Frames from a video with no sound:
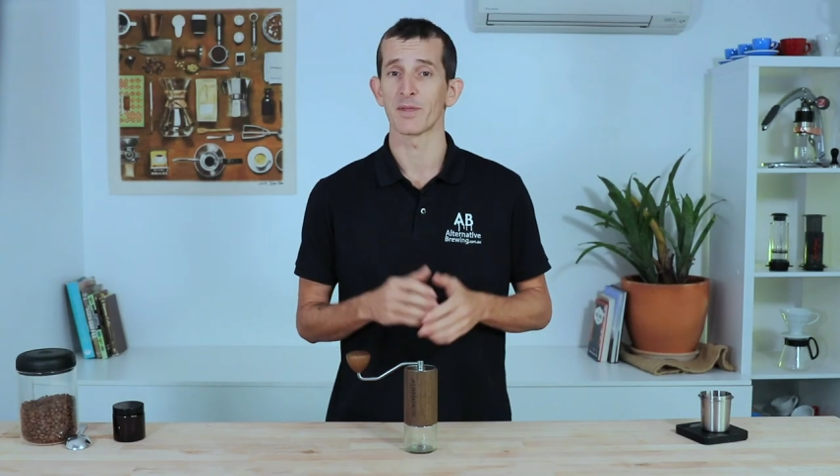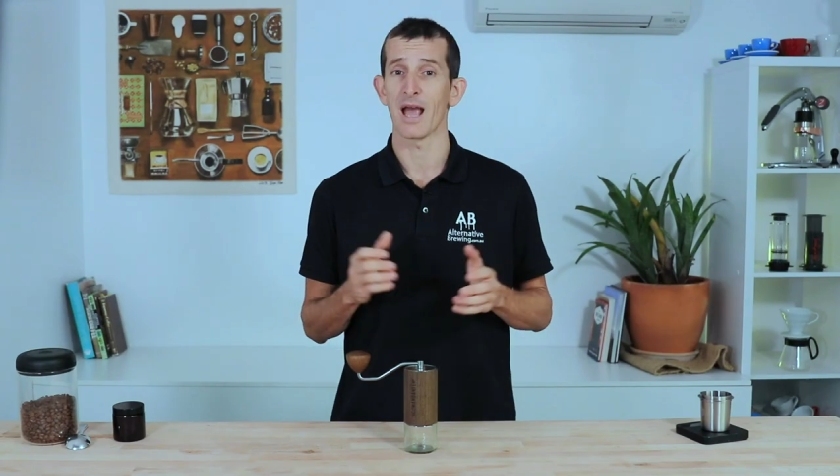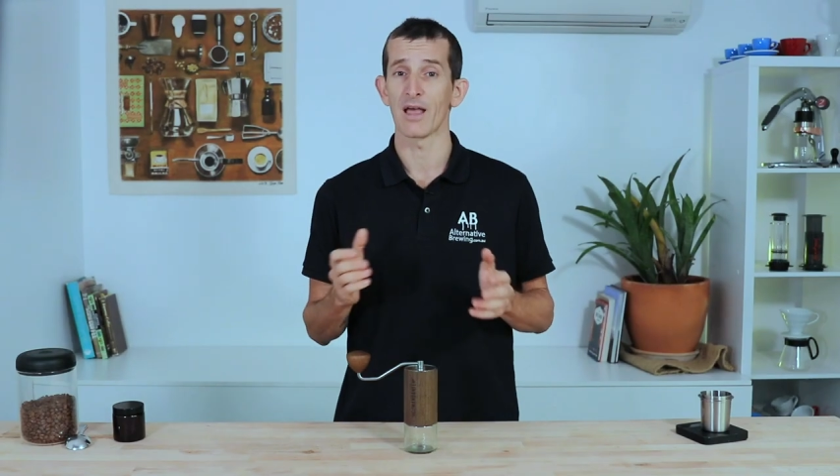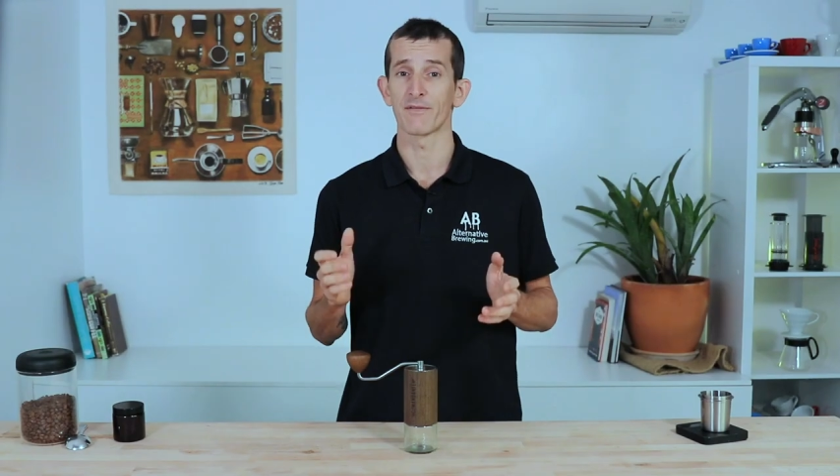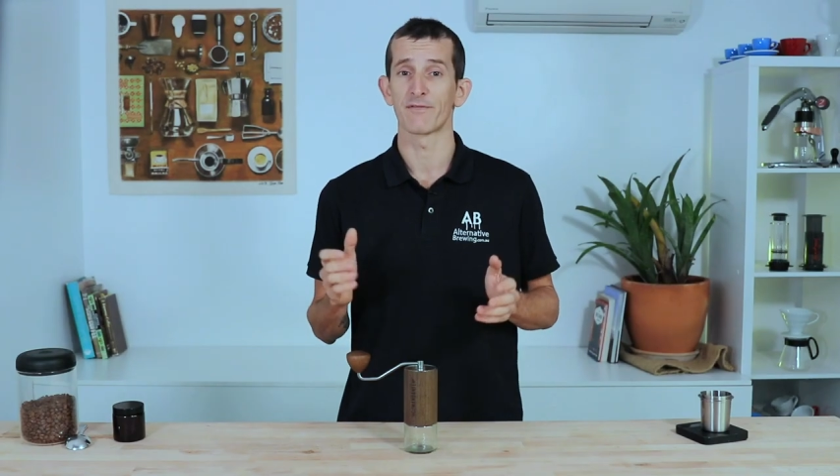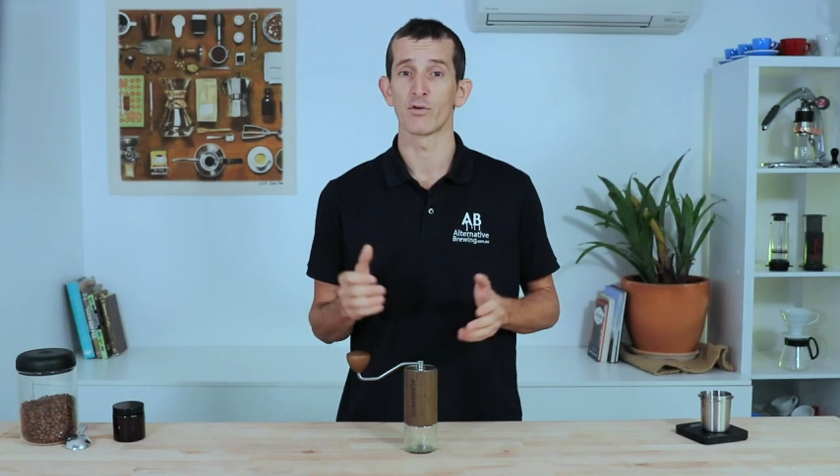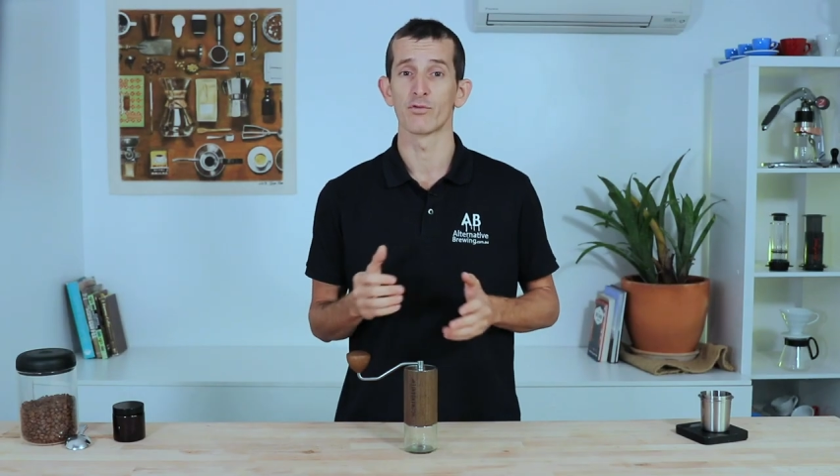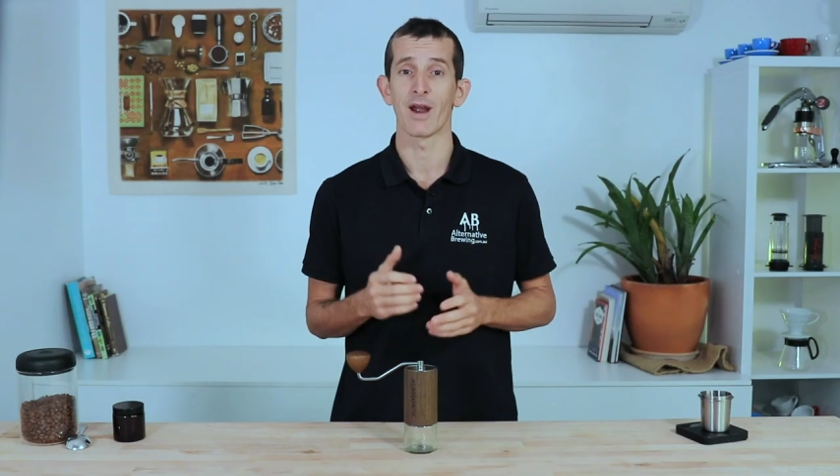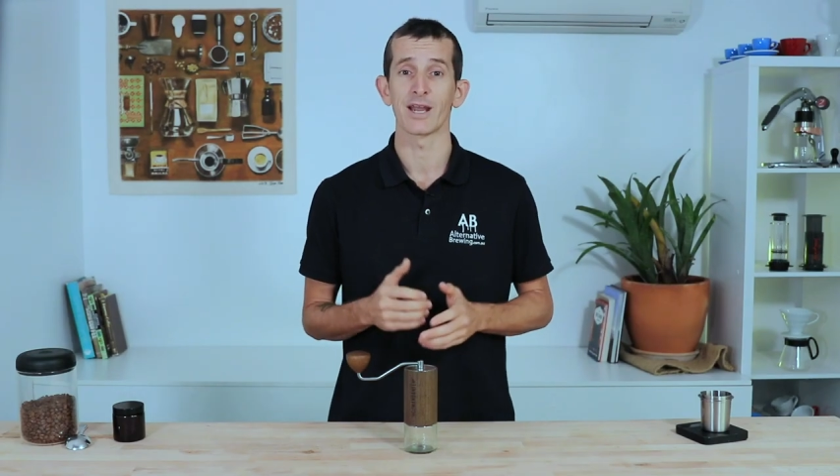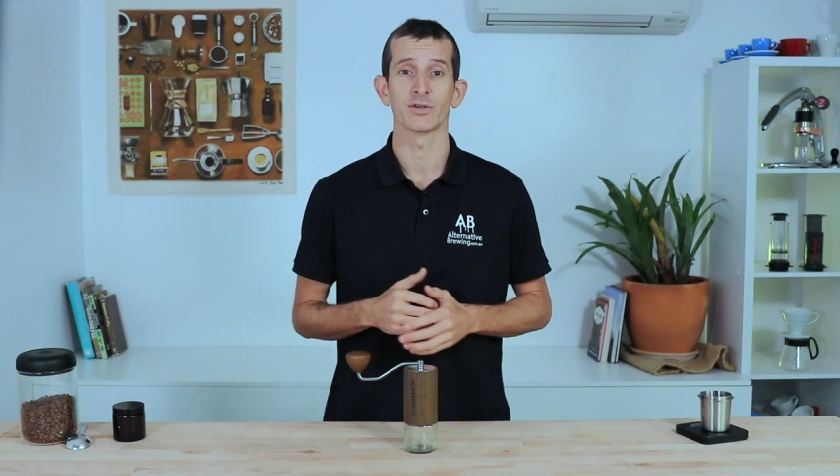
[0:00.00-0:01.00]
the other full
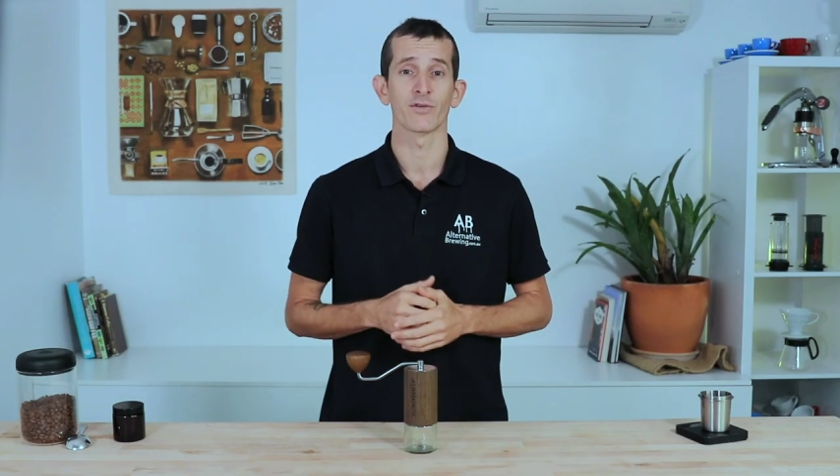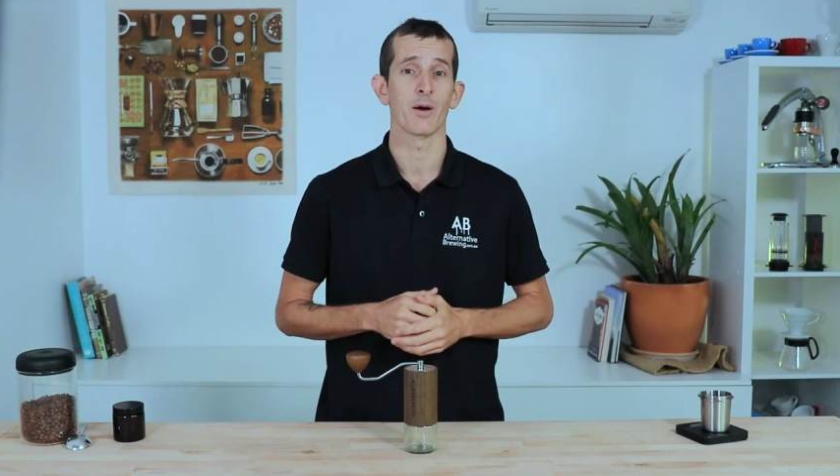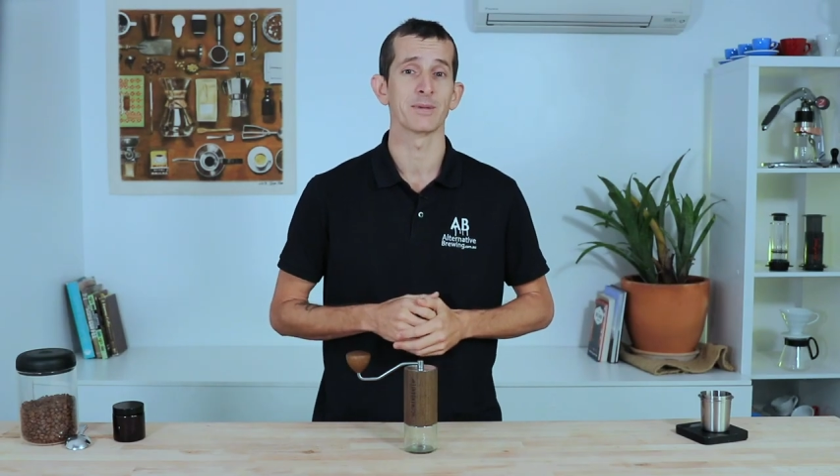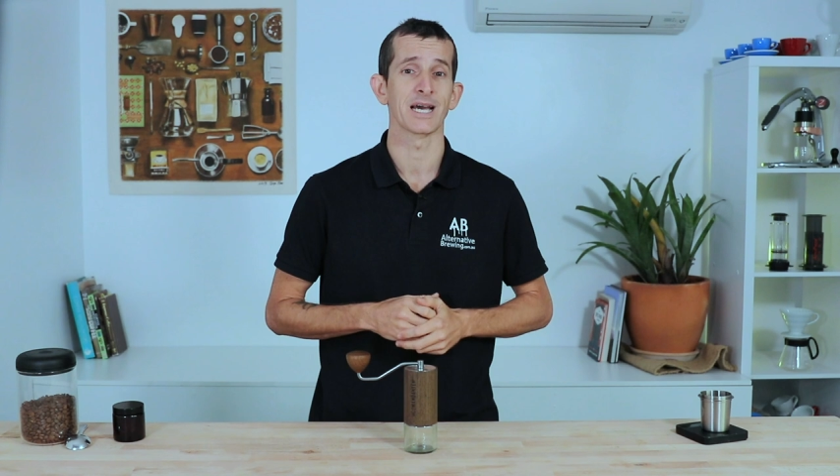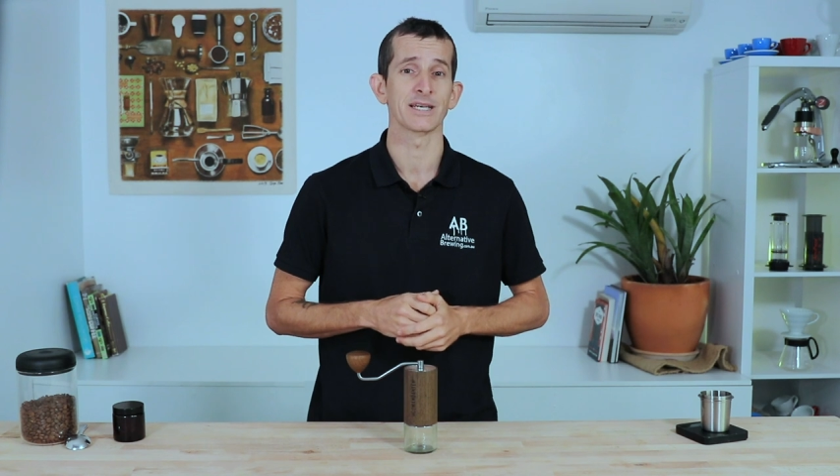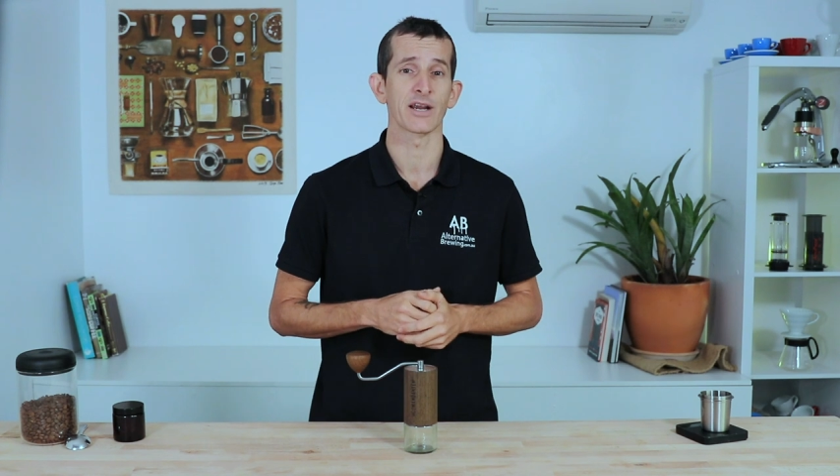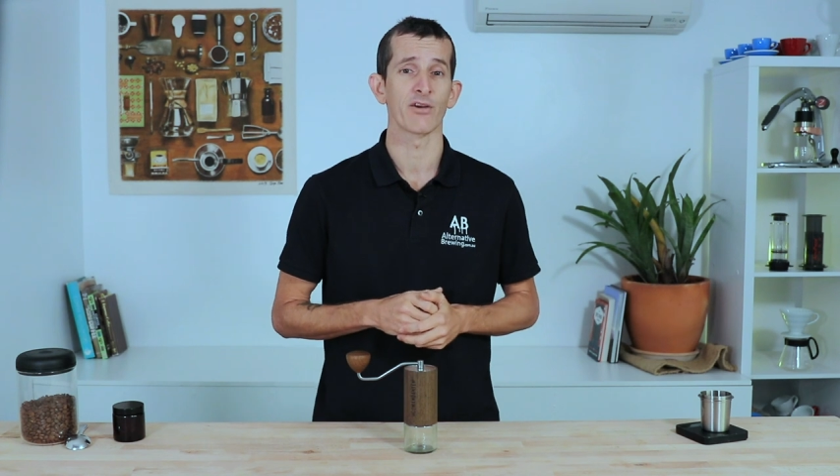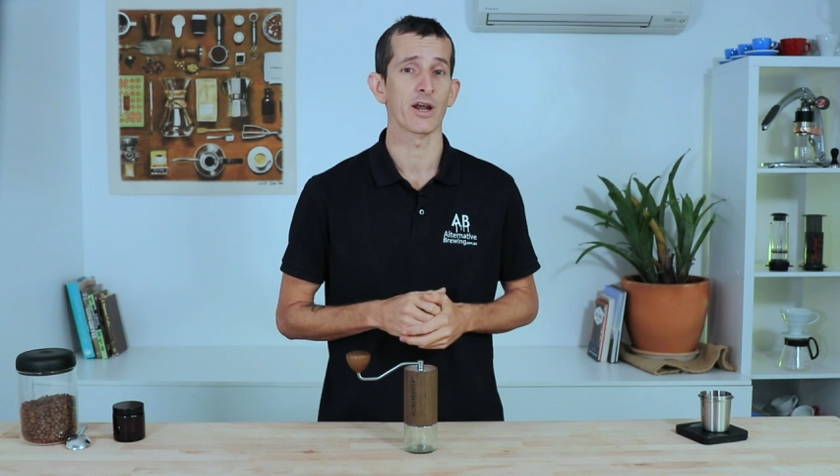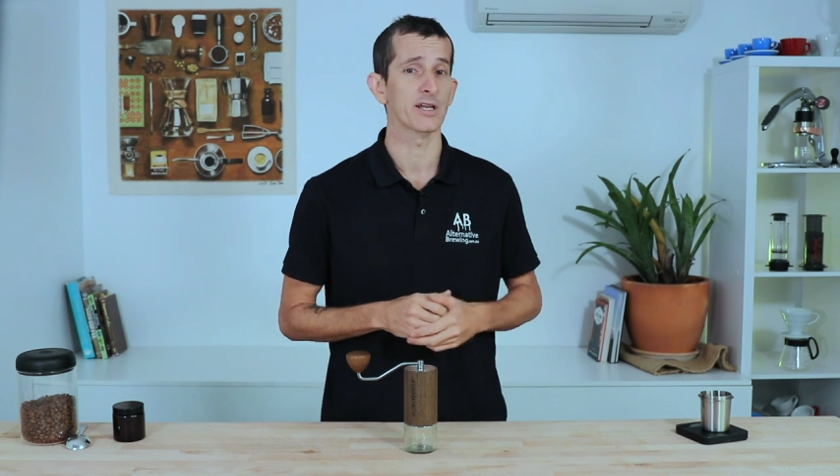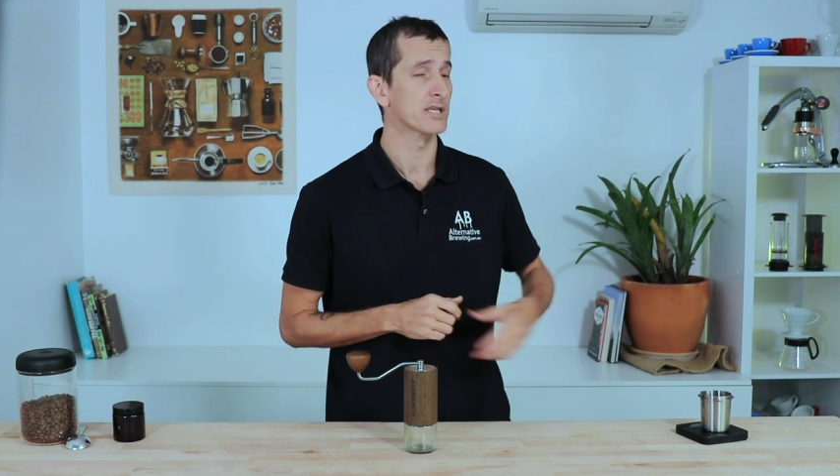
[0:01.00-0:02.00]
range of Comandante
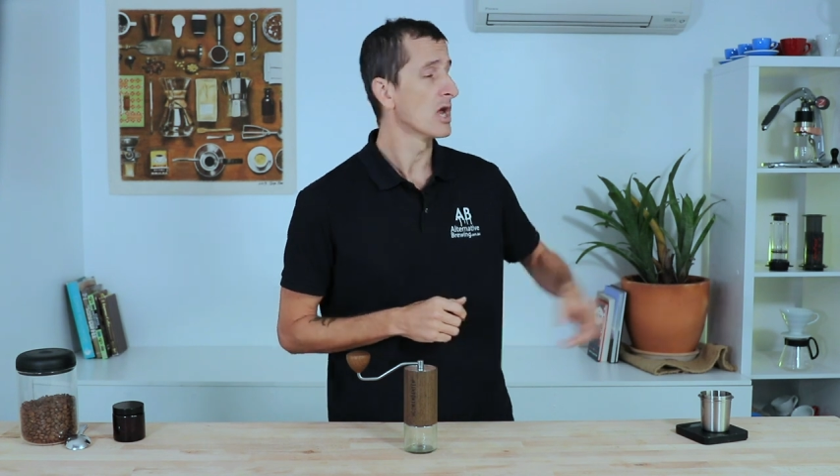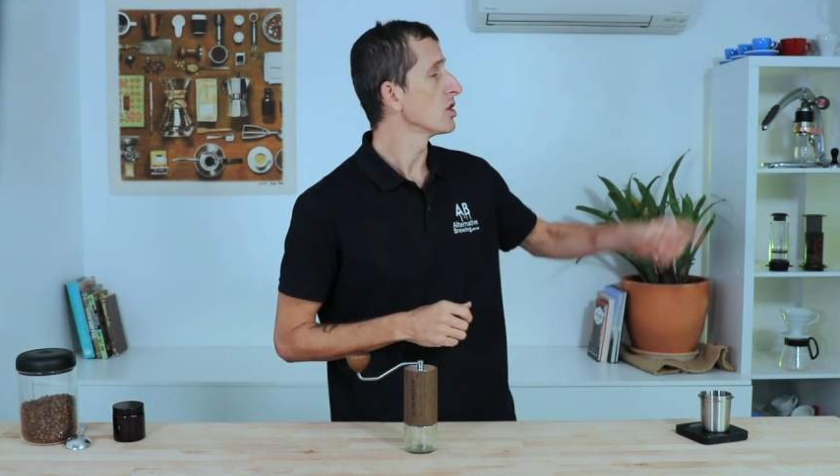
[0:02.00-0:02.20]
grinders,